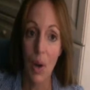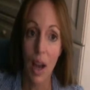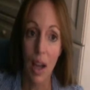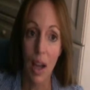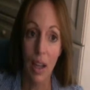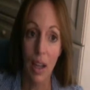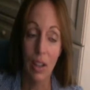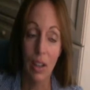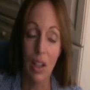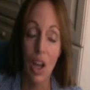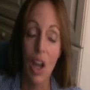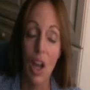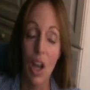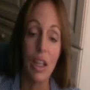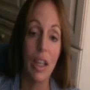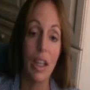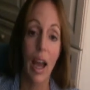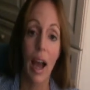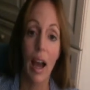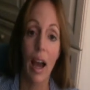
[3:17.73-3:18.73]
and
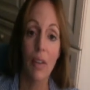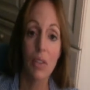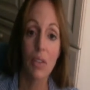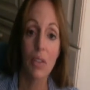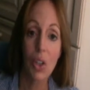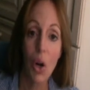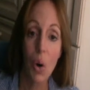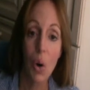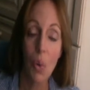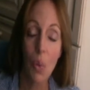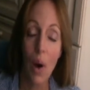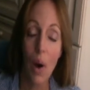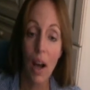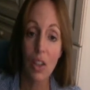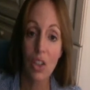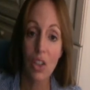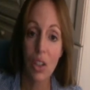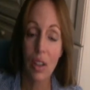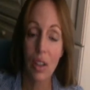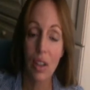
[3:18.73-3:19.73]
you have to go
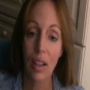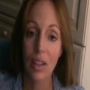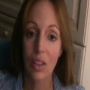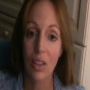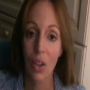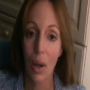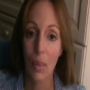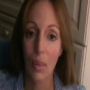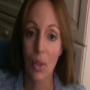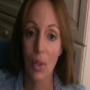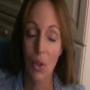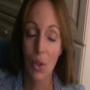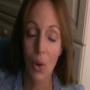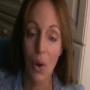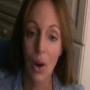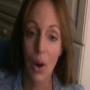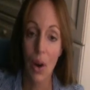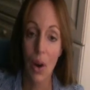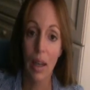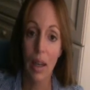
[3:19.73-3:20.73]
watch it next time it's
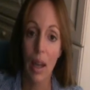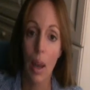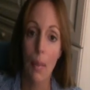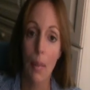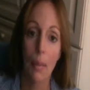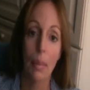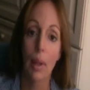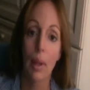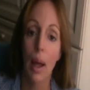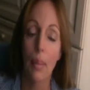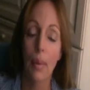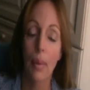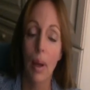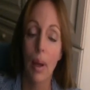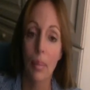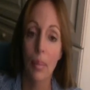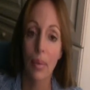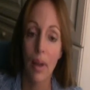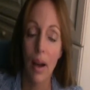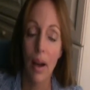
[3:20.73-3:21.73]
on, and blah
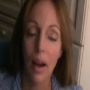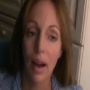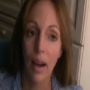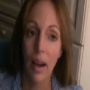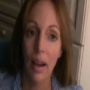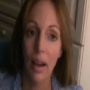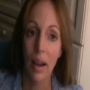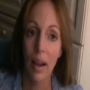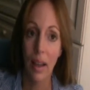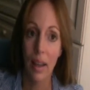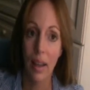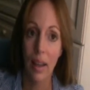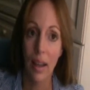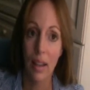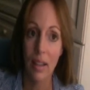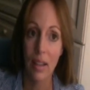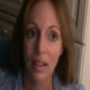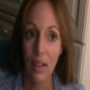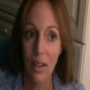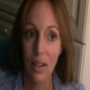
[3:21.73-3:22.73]
blah blah. And
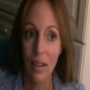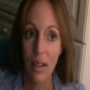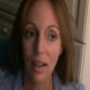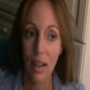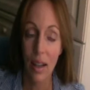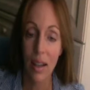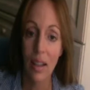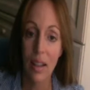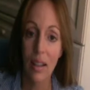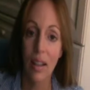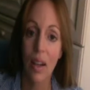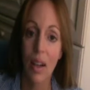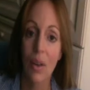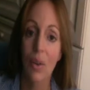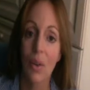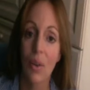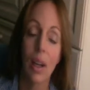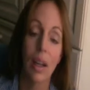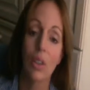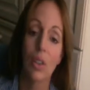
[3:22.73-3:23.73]
I said okay, and
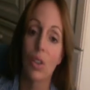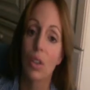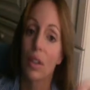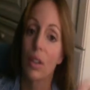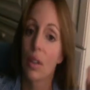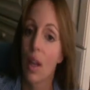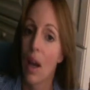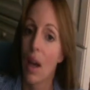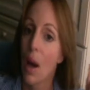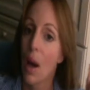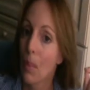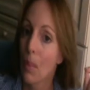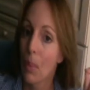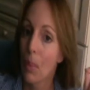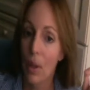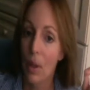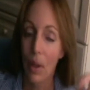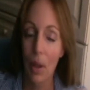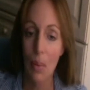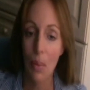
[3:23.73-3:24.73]
I just
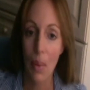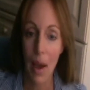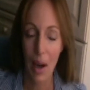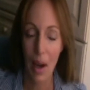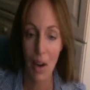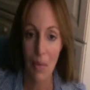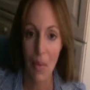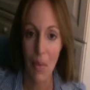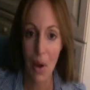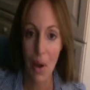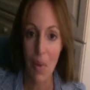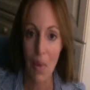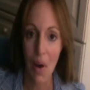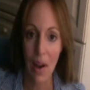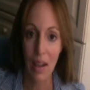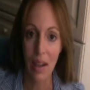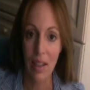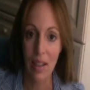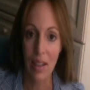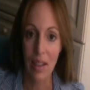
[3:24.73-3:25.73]
put it in the back of my
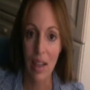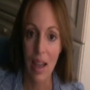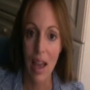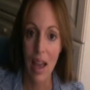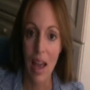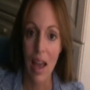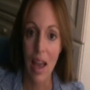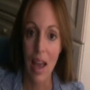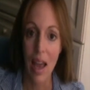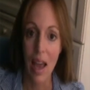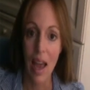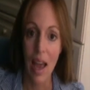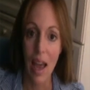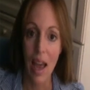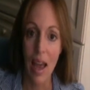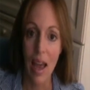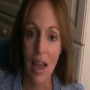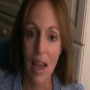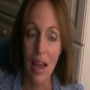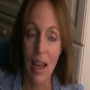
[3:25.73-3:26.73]
mind.
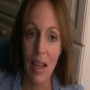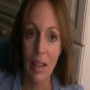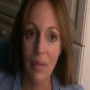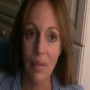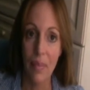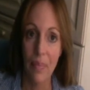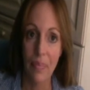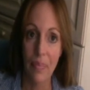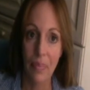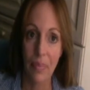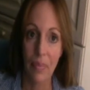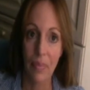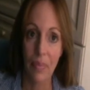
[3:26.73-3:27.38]
And